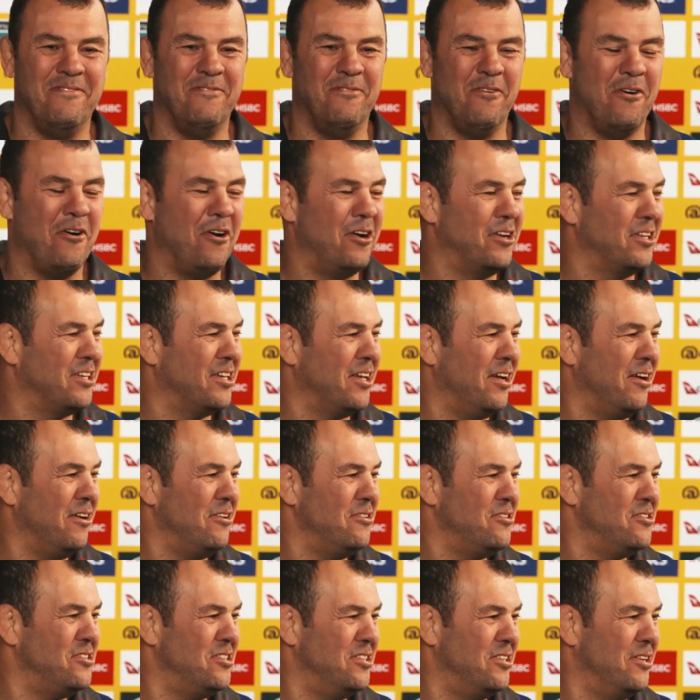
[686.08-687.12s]
fine
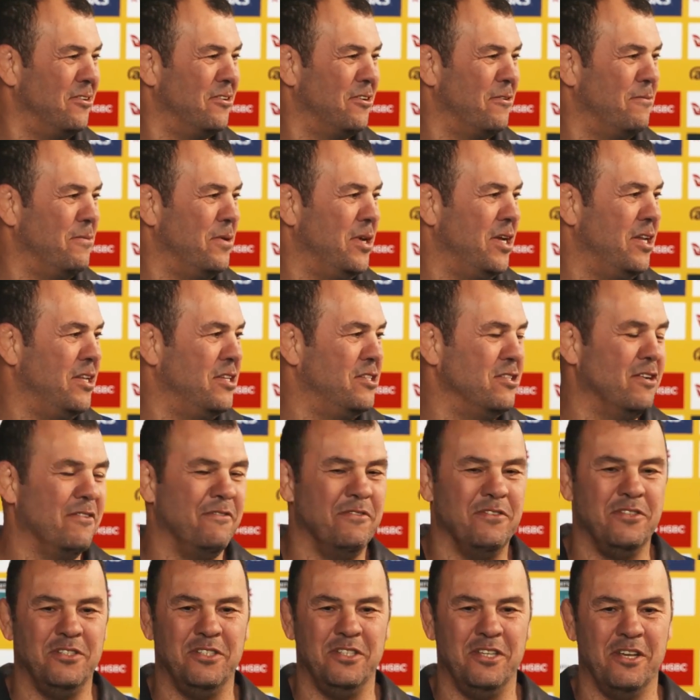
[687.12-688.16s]
coach, you know what I mean? He's
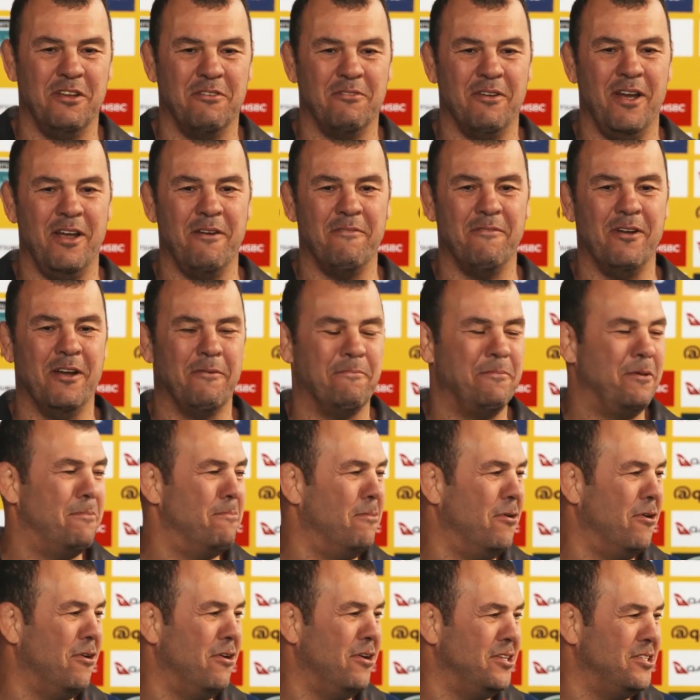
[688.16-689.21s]
obviously a great rugby
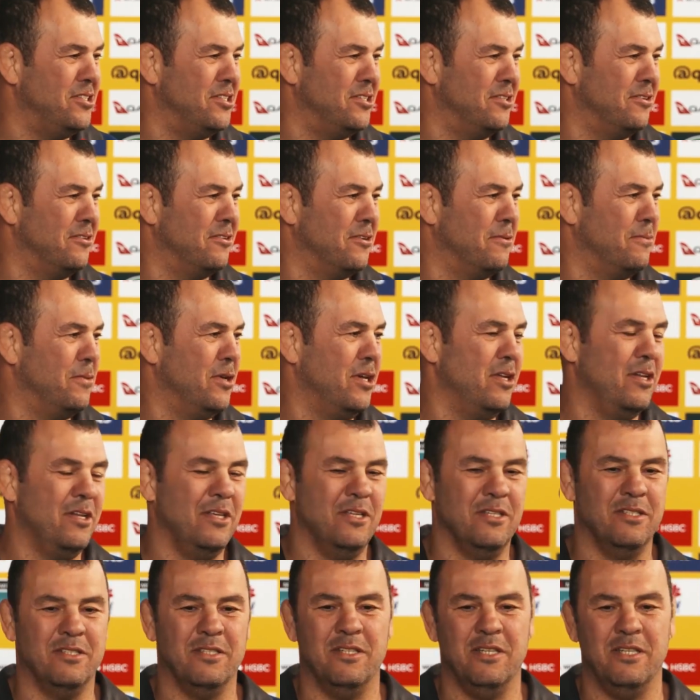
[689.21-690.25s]
mind, you know what I mean?
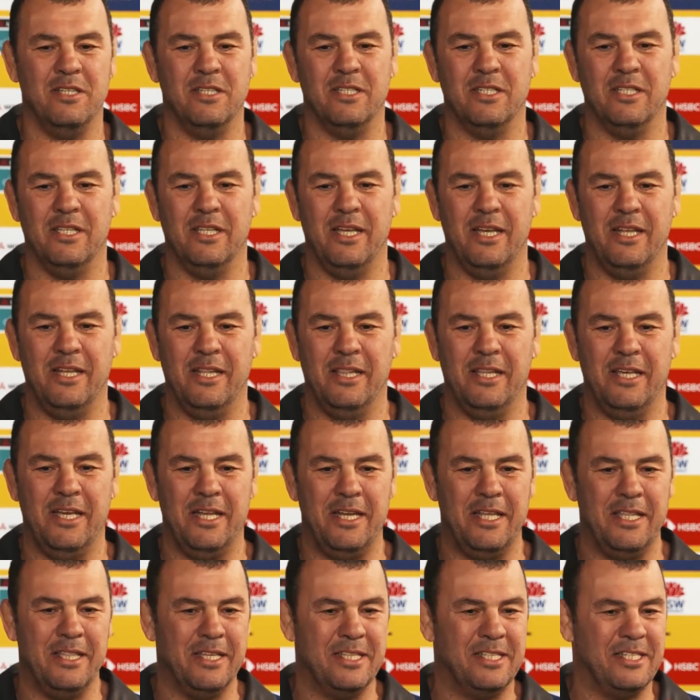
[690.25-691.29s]
He's
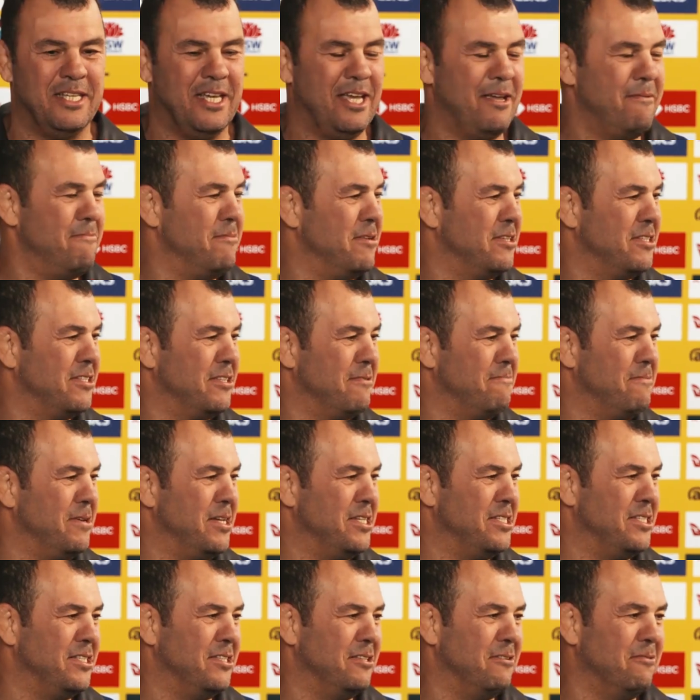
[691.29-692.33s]
leading the team that's the
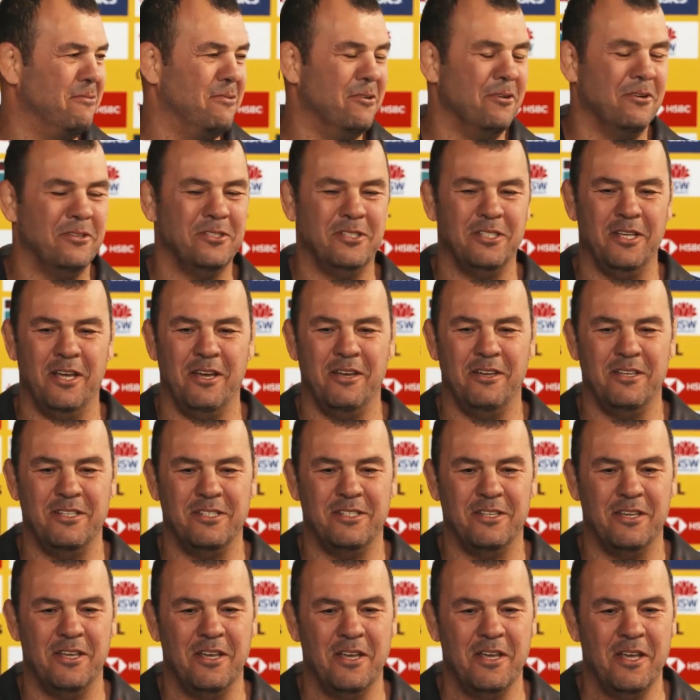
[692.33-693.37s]
best in the world, so
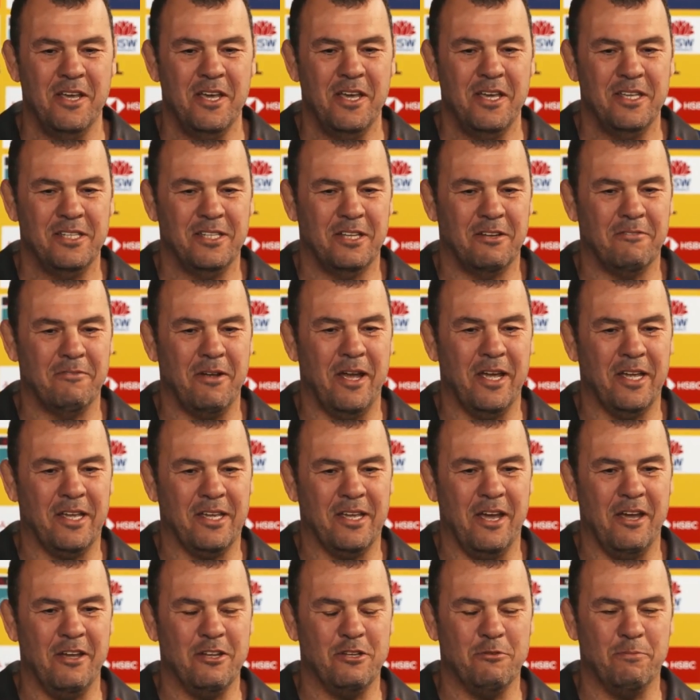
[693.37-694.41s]
he's a great
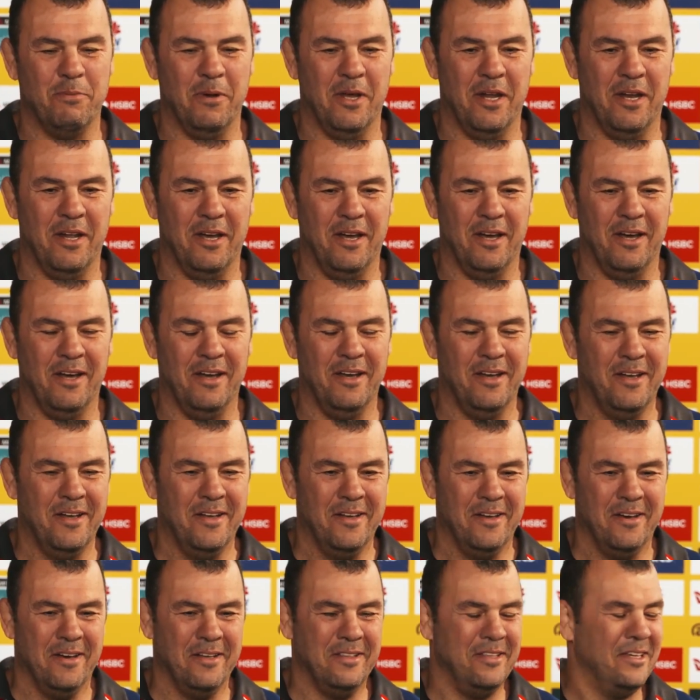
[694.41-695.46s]
coach. But
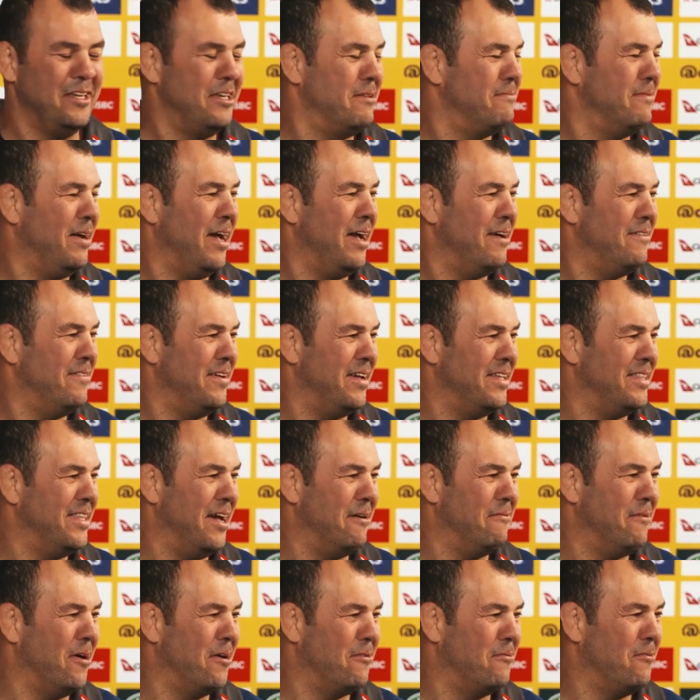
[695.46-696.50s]
I think you may have had
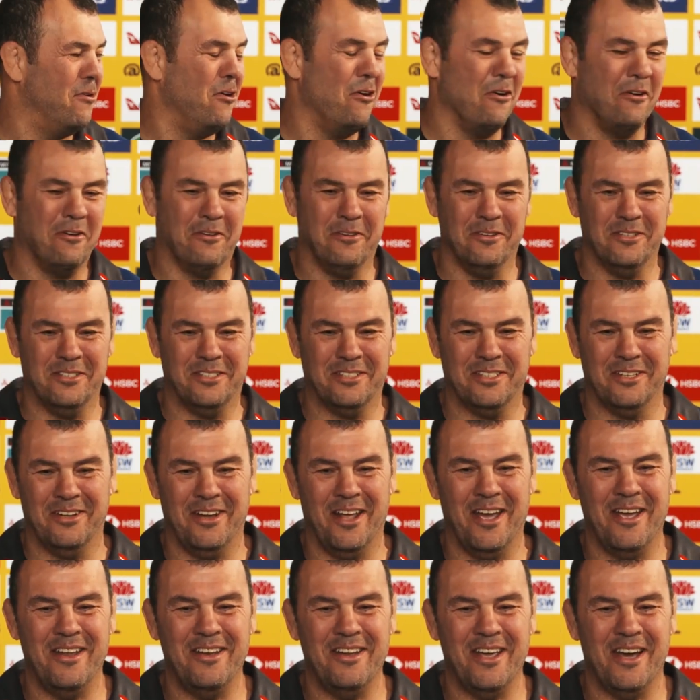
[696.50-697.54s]
that one wrong, because
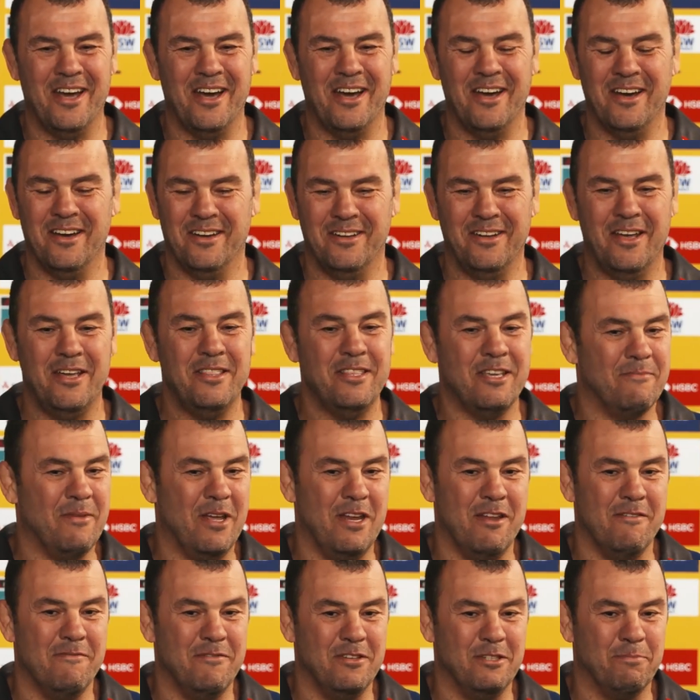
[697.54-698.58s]
I don't think
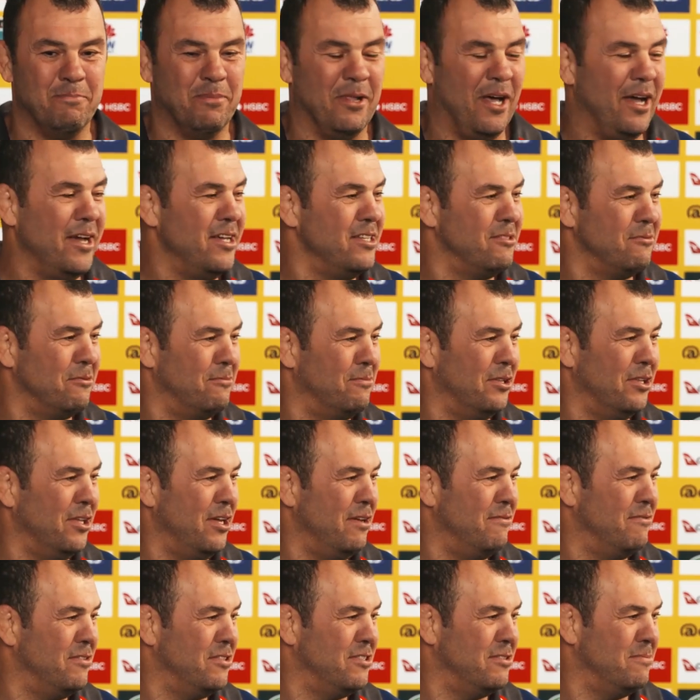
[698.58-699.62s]
many of his players would
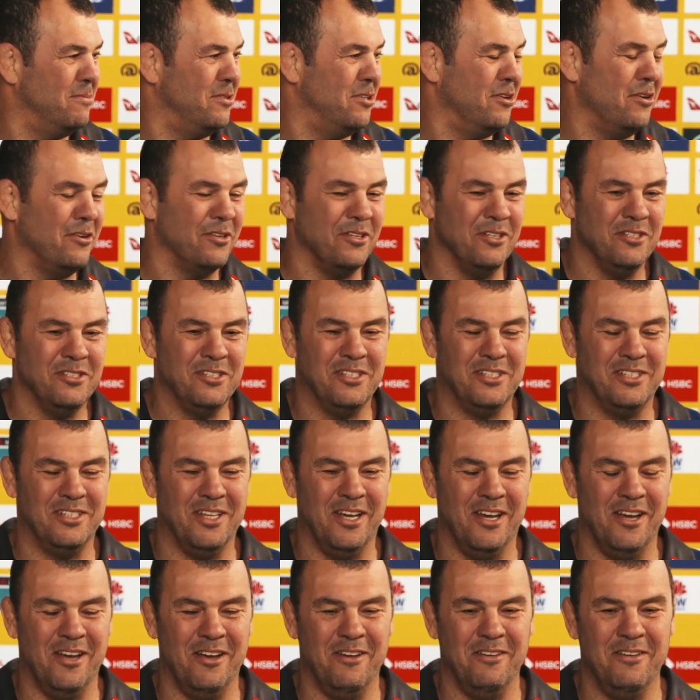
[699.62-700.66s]
believe it, to be honest.
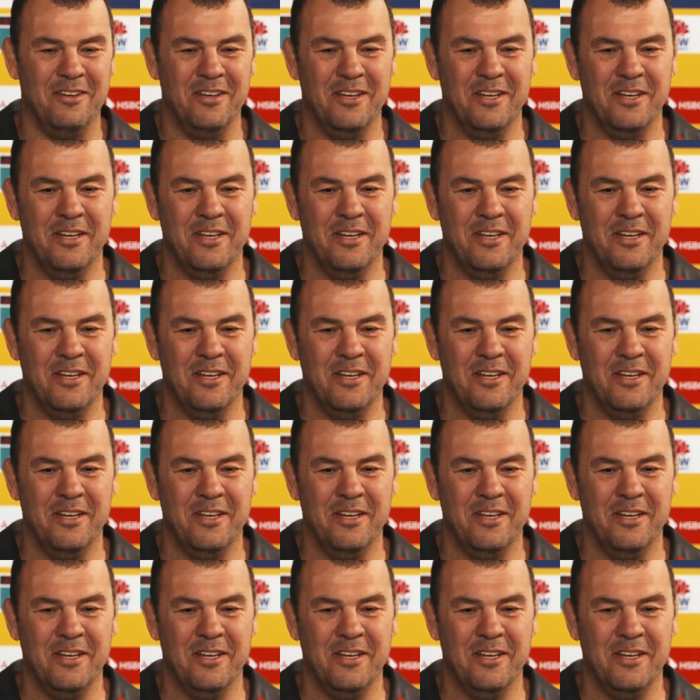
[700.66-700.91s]
So,